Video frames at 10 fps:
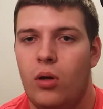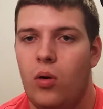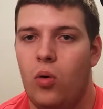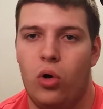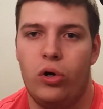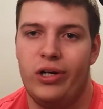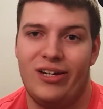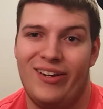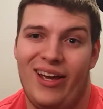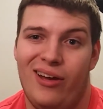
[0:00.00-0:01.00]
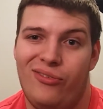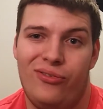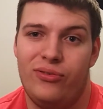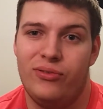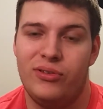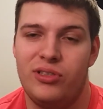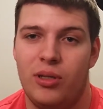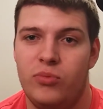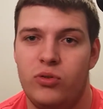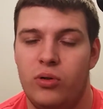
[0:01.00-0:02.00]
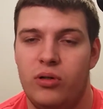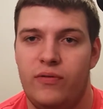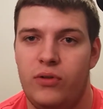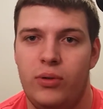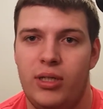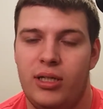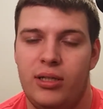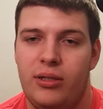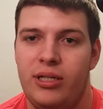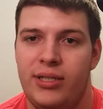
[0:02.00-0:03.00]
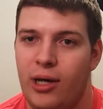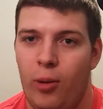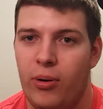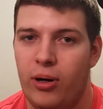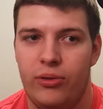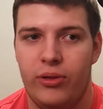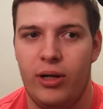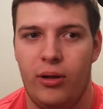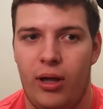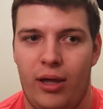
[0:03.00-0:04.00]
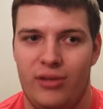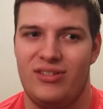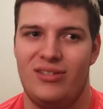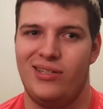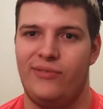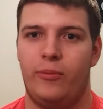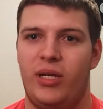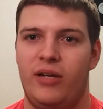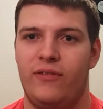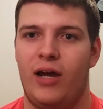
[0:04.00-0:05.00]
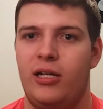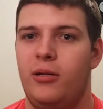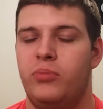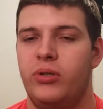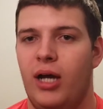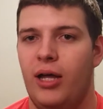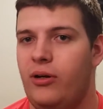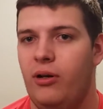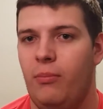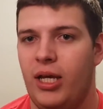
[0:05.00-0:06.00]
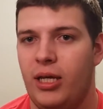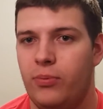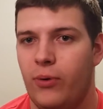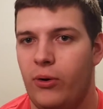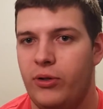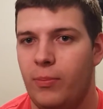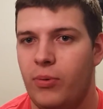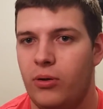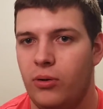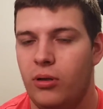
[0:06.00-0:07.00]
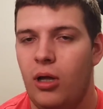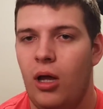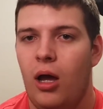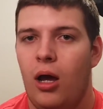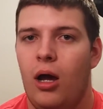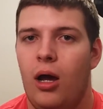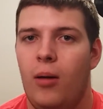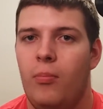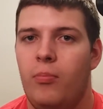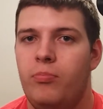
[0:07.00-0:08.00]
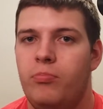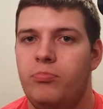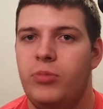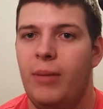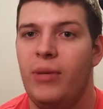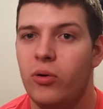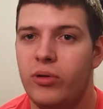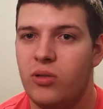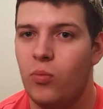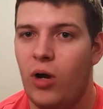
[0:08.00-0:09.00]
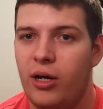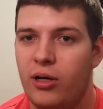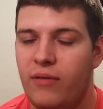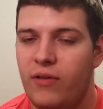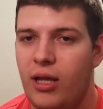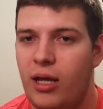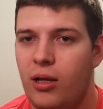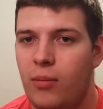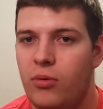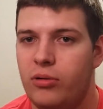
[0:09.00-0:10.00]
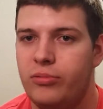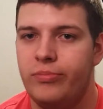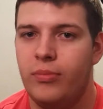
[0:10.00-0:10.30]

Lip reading: or it could have some sort of unique detail part that is easy for me to find and put on there to make it prototypical. Give me a reason why you're given that number,